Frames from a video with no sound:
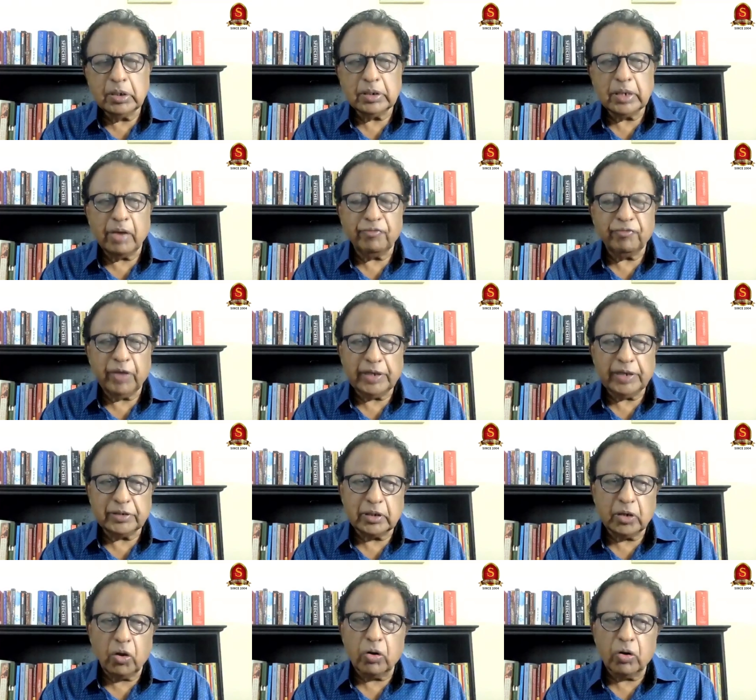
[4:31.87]
they are
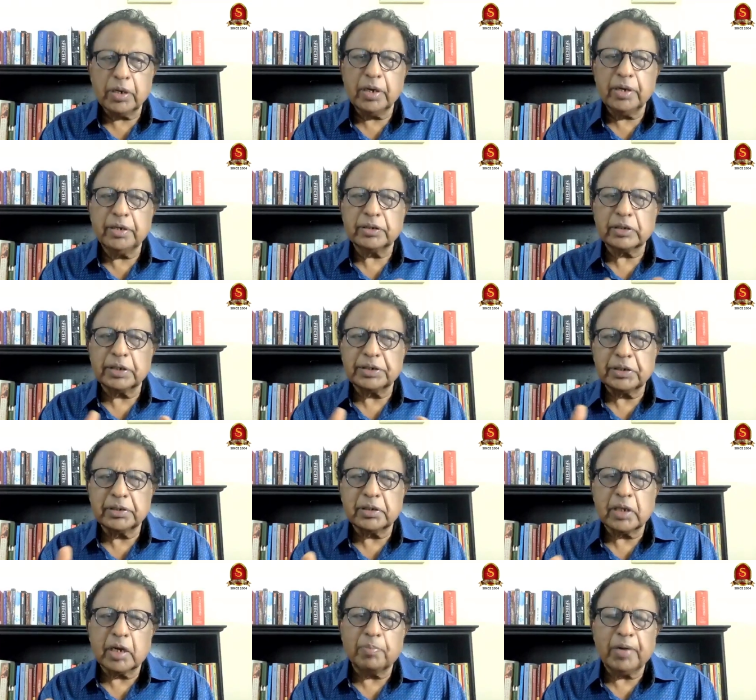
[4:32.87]
facing. Already
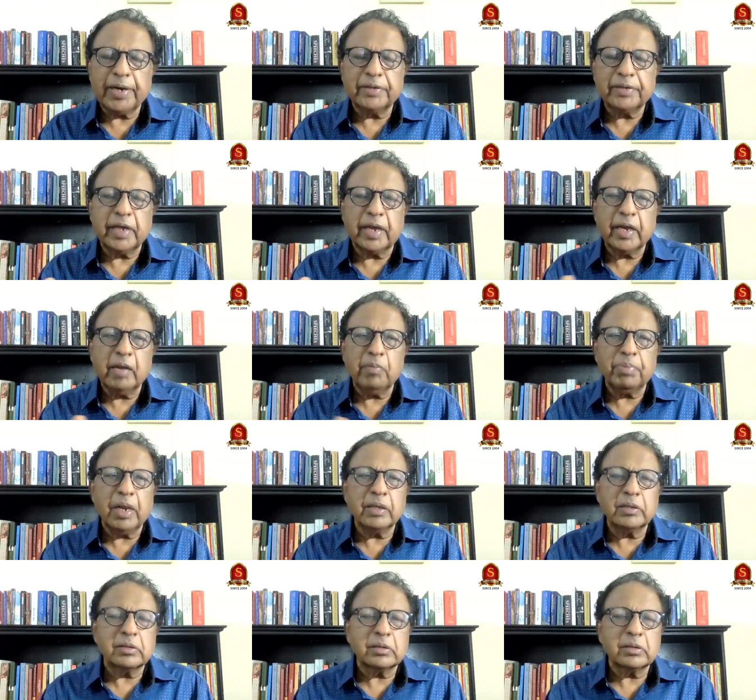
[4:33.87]
discussions are taking
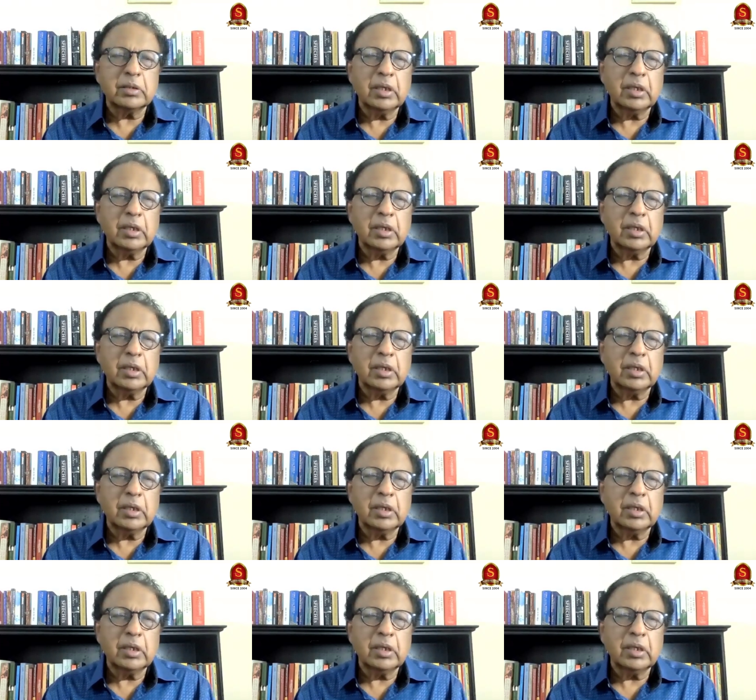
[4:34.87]
place.